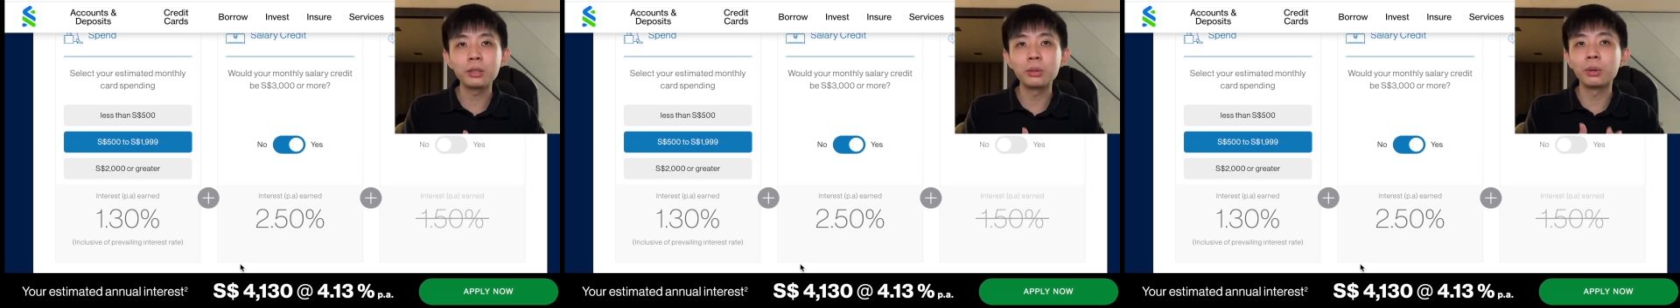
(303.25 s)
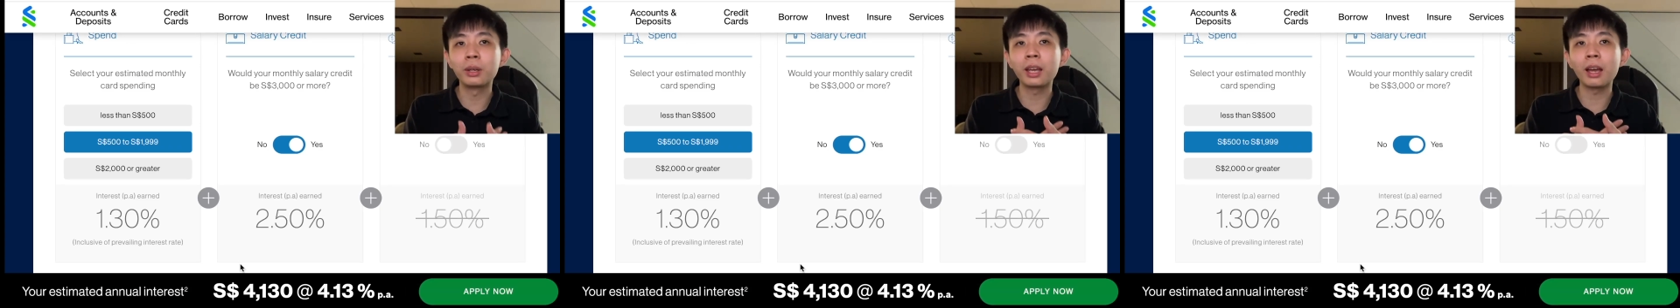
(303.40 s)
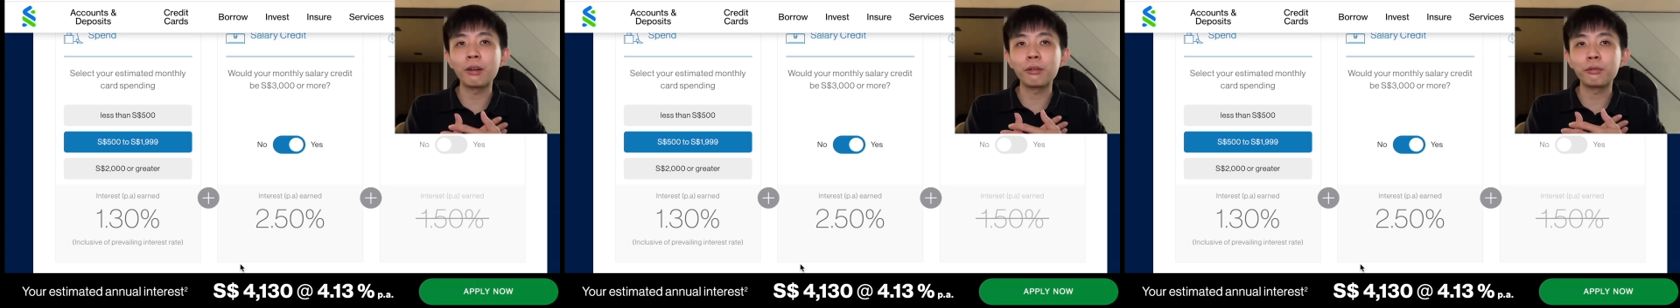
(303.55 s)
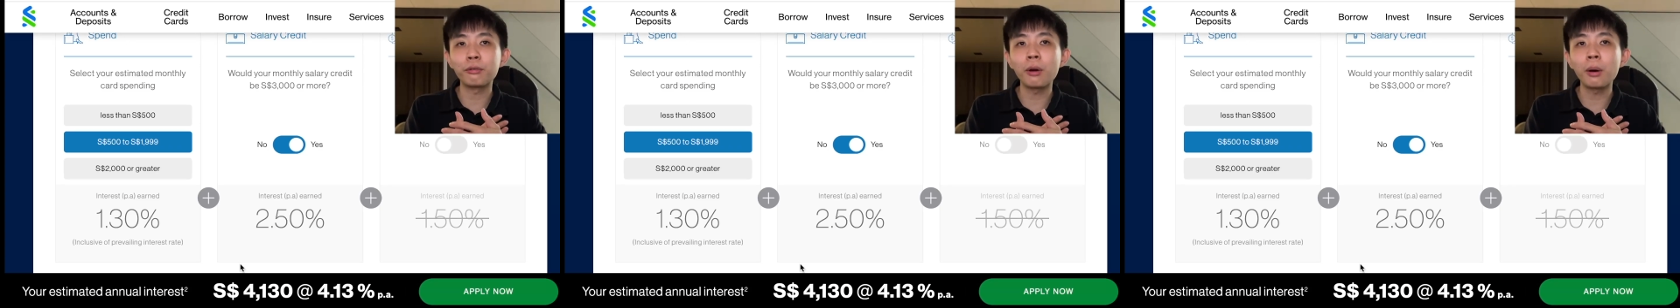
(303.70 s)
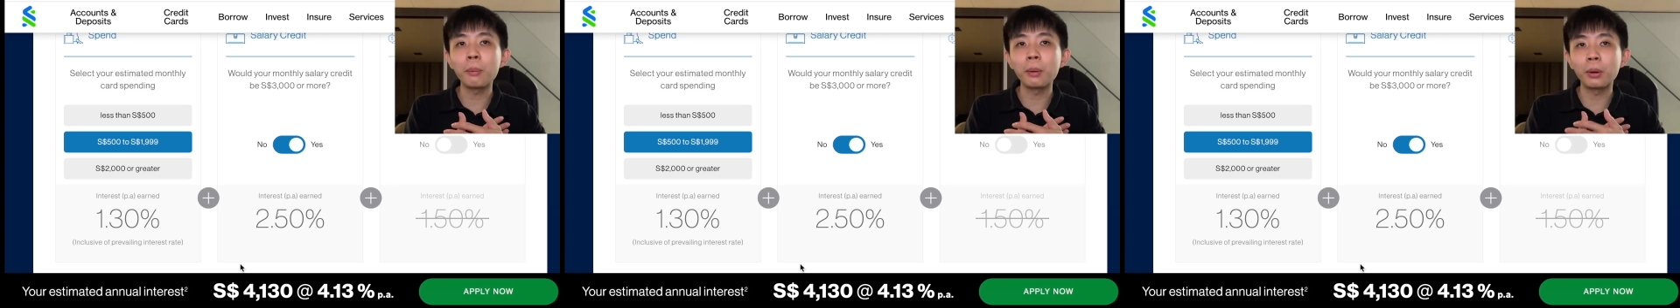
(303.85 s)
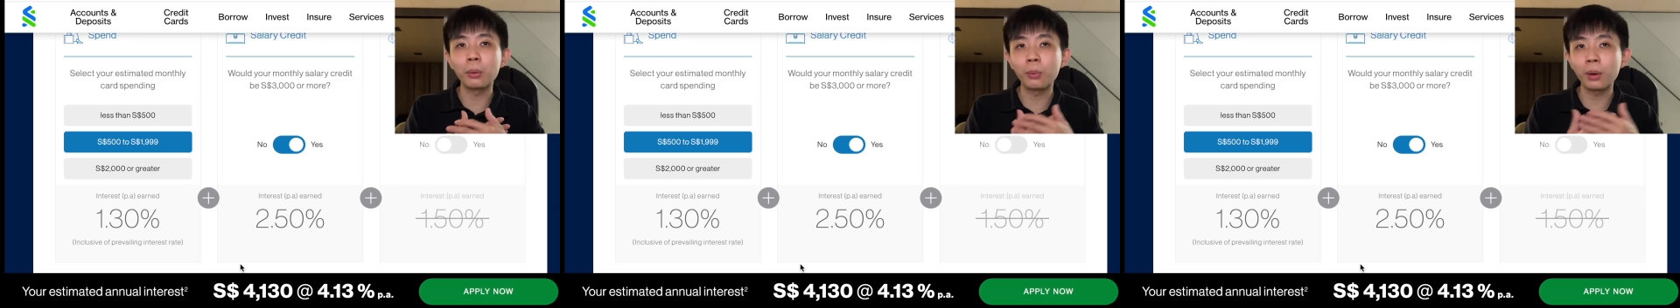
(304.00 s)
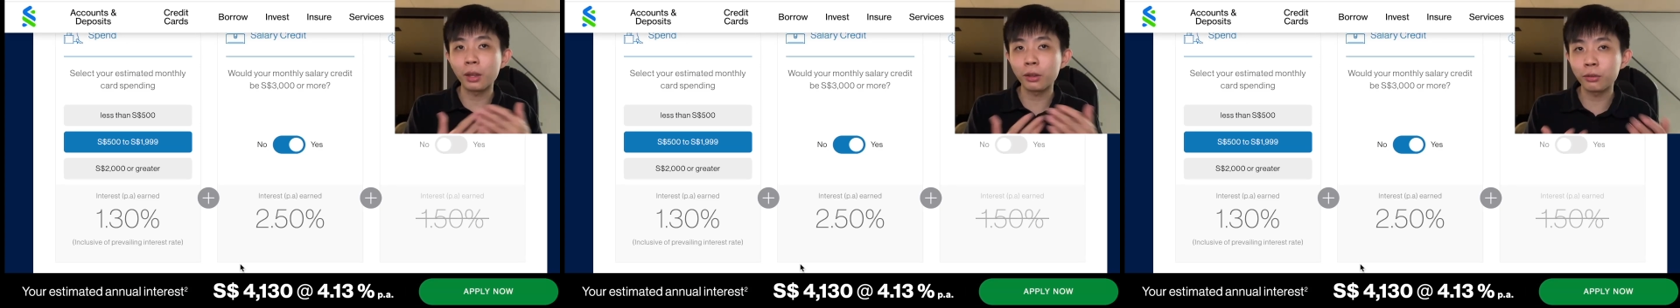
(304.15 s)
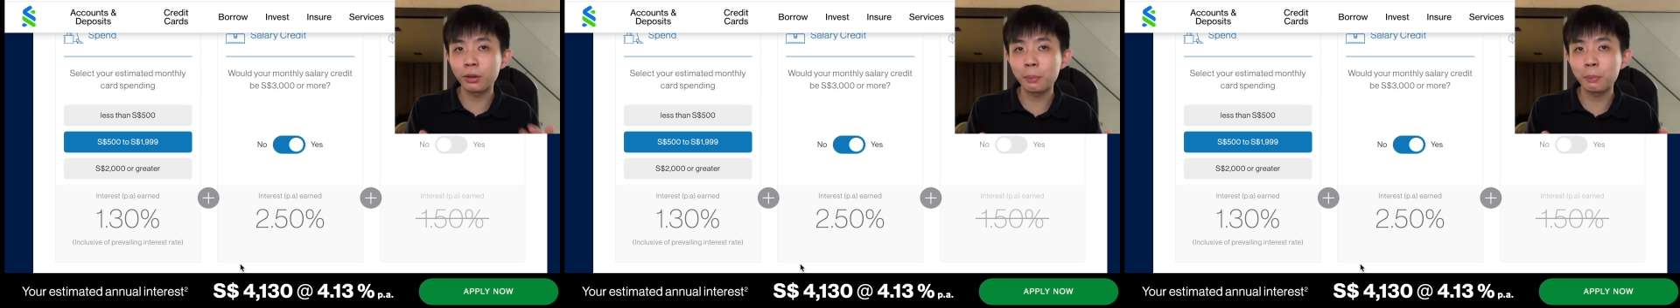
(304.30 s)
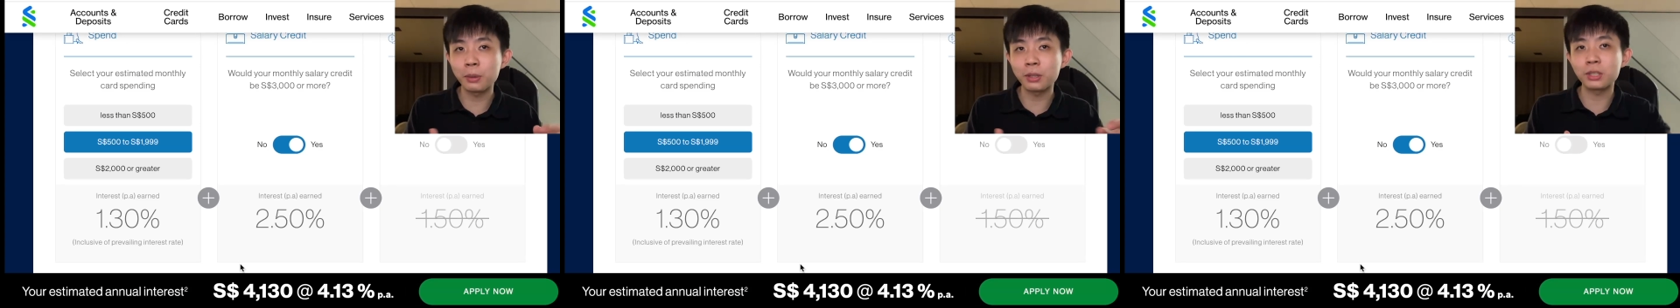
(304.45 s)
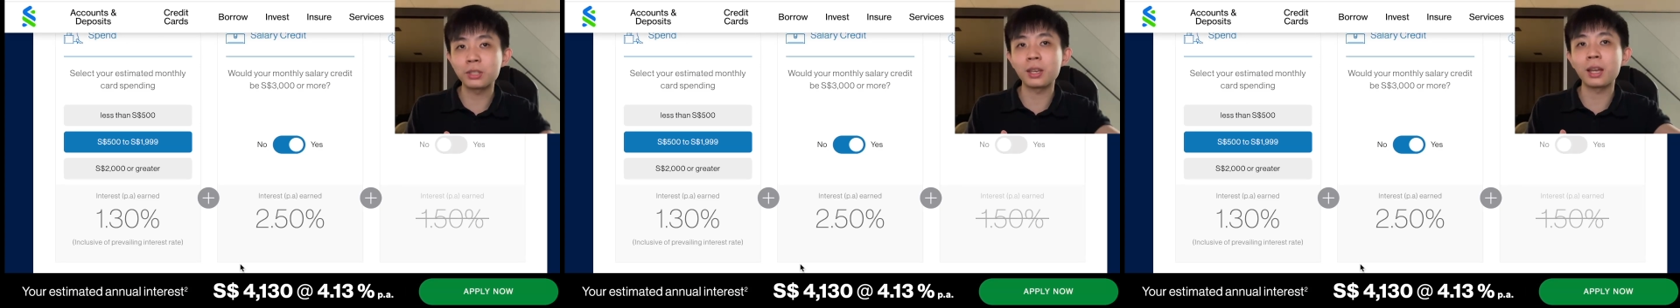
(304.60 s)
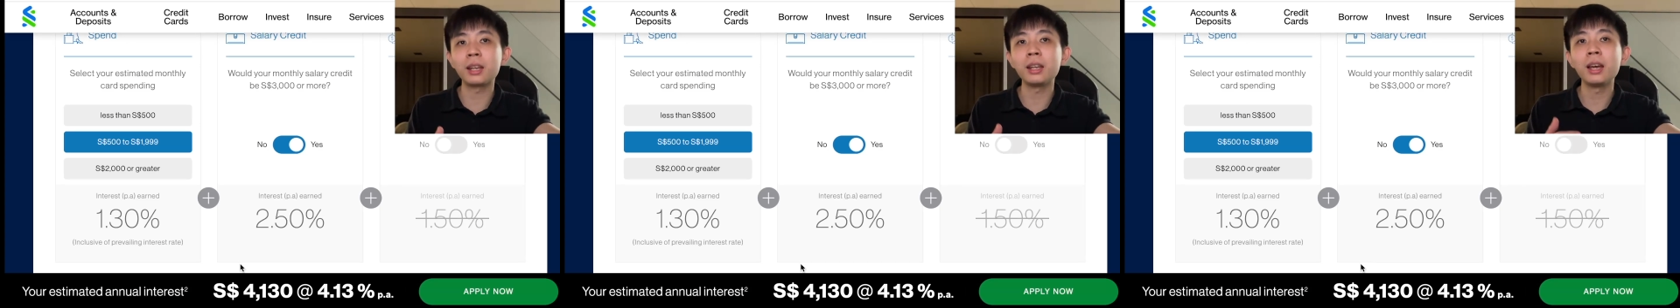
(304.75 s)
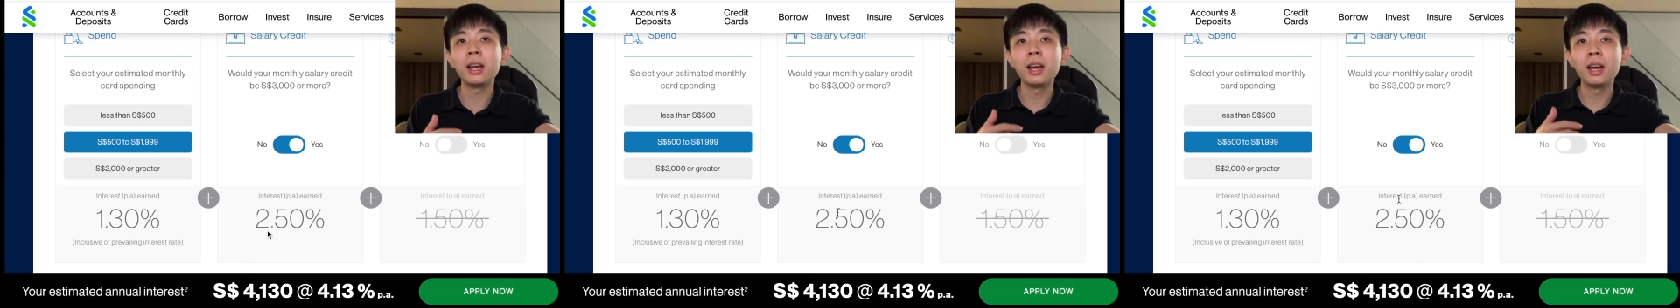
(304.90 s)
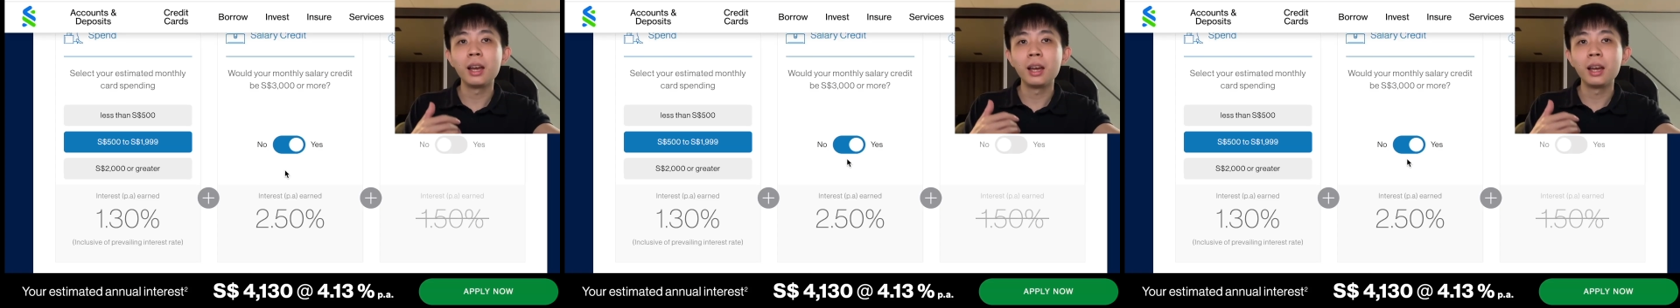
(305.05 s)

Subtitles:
You get 4.13%